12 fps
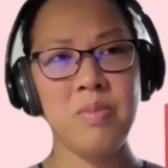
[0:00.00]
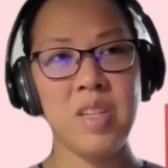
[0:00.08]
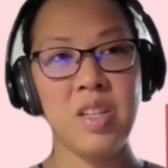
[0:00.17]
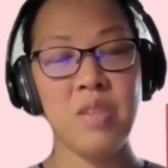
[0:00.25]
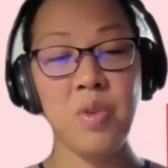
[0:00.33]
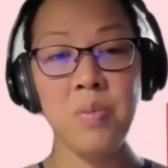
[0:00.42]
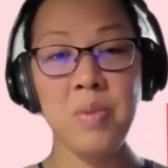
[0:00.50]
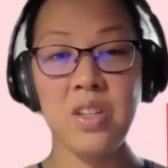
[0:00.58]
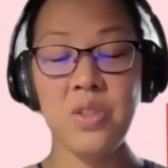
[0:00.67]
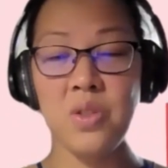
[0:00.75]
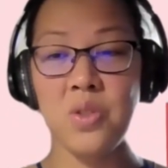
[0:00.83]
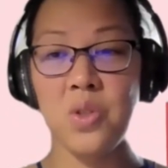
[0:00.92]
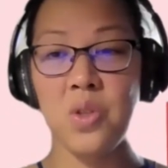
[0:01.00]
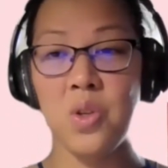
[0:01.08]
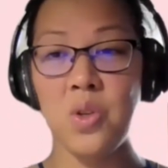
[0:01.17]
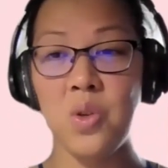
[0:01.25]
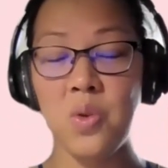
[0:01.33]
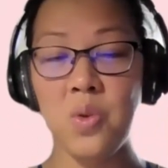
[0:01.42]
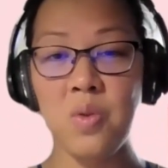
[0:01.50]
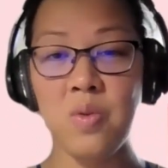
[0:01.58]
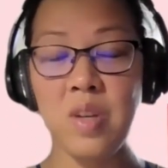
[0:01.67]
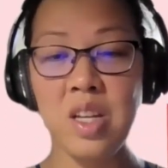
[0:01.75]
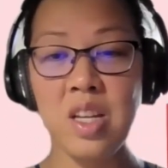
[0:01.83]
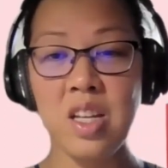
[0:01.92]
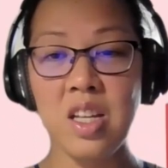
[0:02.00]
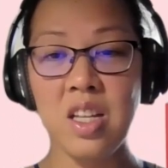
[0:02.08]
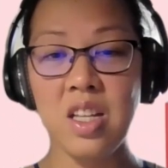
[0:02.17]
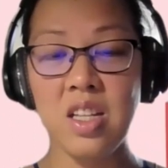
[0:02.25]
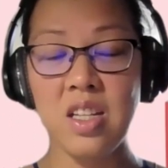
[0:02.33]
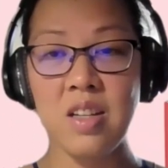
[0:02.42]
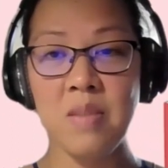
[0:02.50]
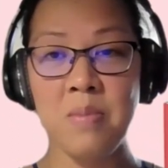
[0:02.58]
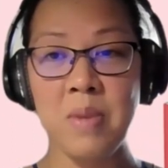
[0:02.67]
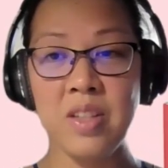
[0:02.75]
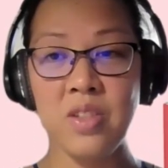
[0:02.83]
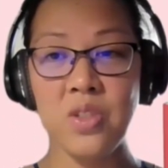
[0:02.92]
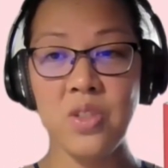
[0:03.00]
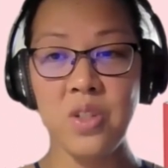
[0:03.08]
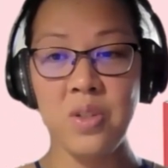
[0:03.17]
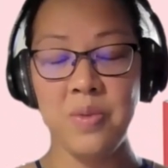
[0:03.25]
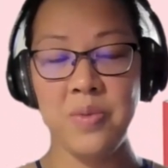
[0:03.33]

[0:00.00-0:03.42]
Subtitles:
information to you via the messenger.